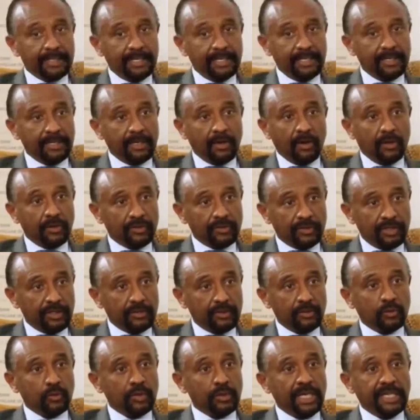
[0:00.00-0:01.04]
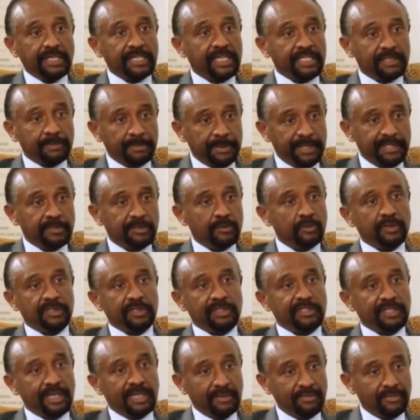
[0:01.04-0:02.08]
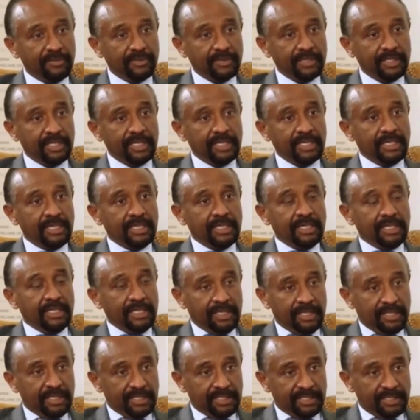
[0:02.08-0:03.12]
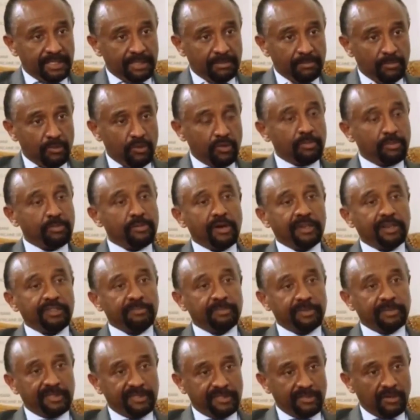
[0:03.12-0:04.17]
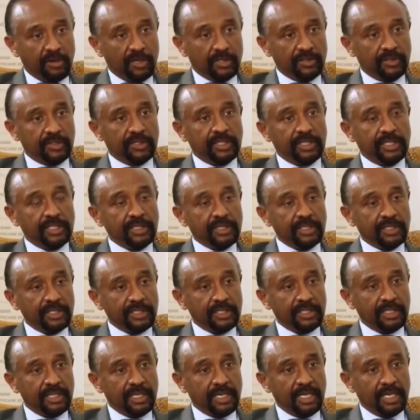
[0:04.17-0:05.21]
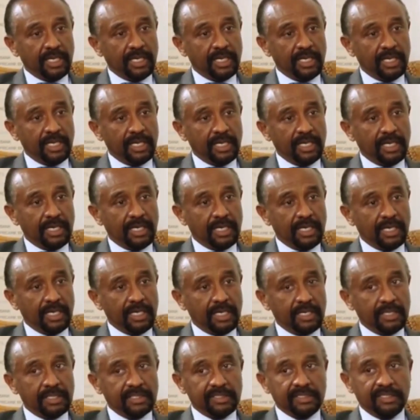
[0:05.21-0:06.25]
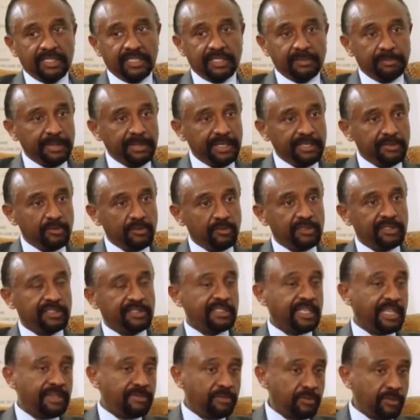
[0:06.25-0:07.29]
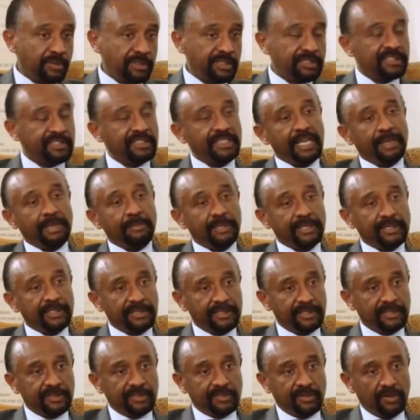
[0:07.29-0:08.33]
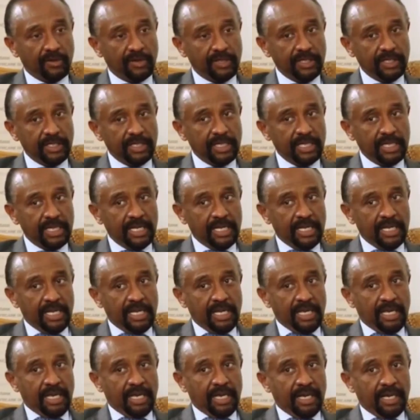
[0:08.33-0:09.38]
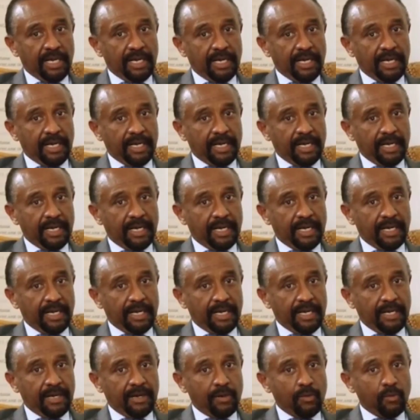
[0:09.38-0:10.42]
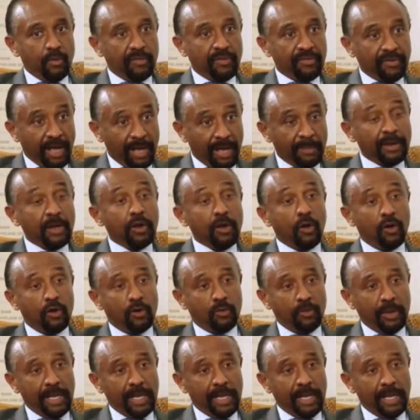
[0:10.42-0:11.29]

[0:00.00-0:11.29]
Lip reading: think the continent today is at peace with itself. It's a more prosperous continent. It's at peace with itself, with its neighbors, and so on. We've come a long